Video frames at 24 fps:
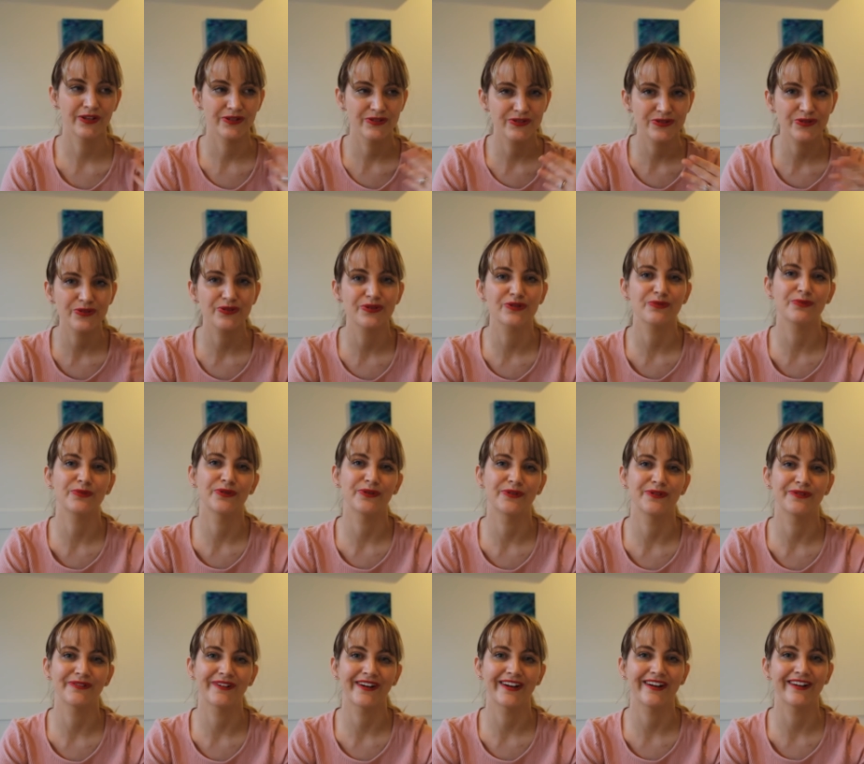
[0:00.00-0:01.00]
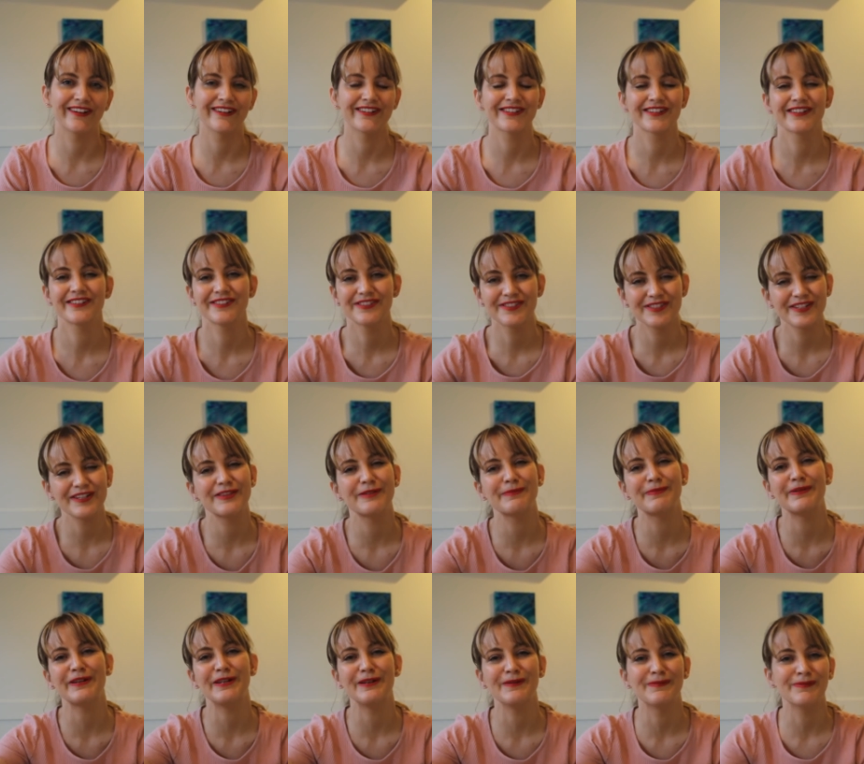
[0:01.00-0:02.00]
do the ward round, see the
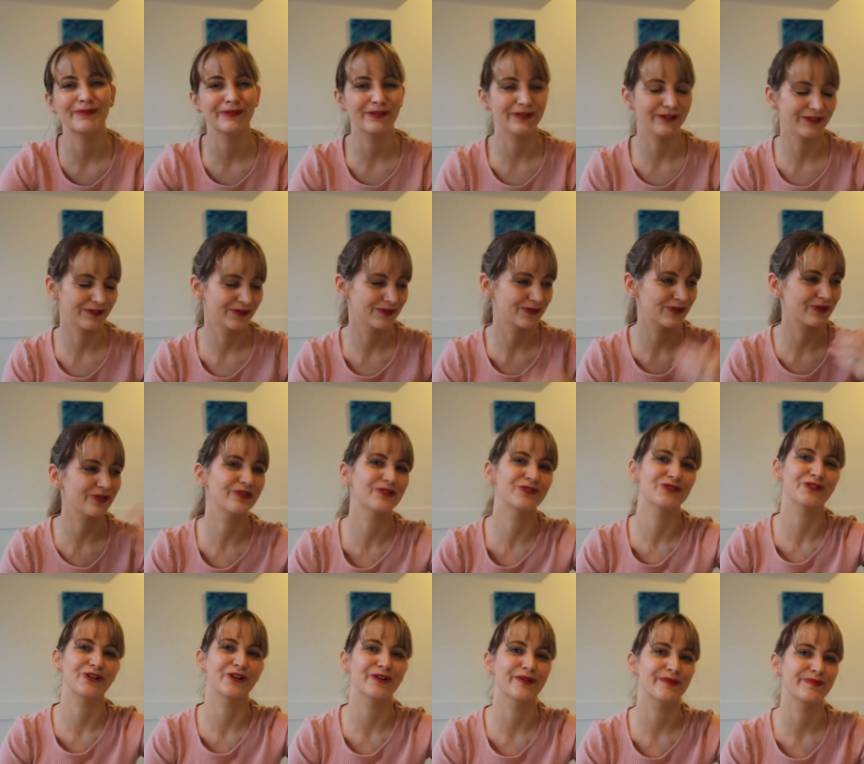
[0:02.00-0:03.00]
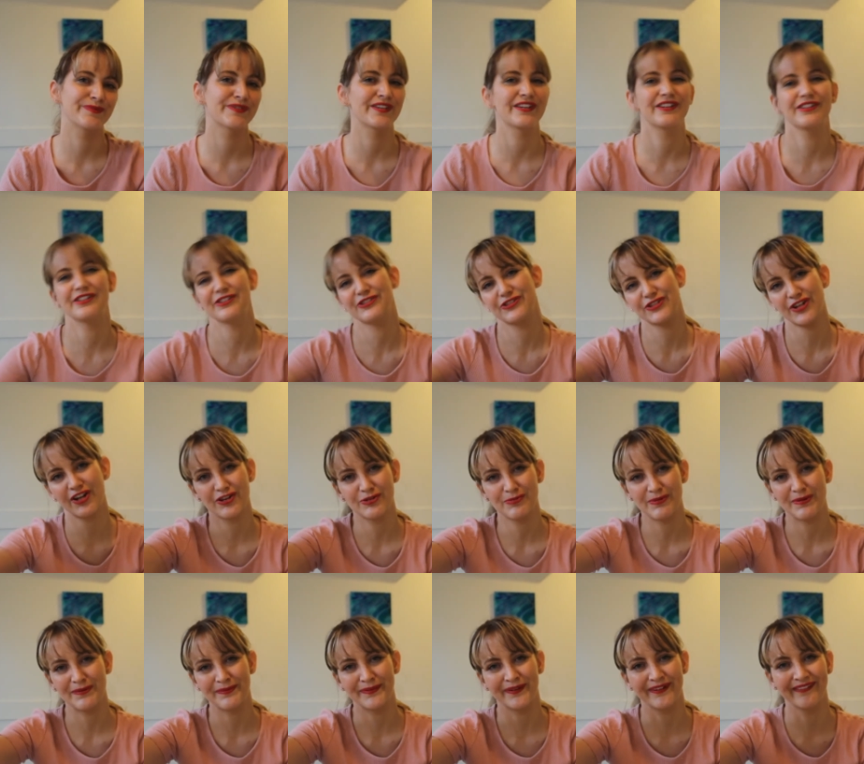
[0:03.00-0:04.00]
people, do the jobs, and discharge
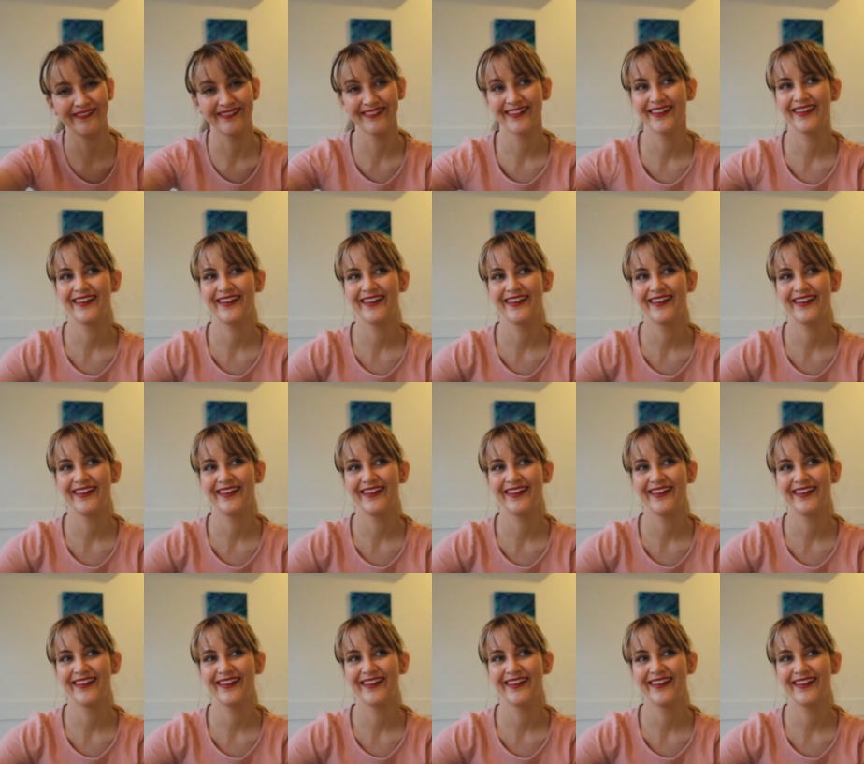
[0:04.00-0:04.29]
people.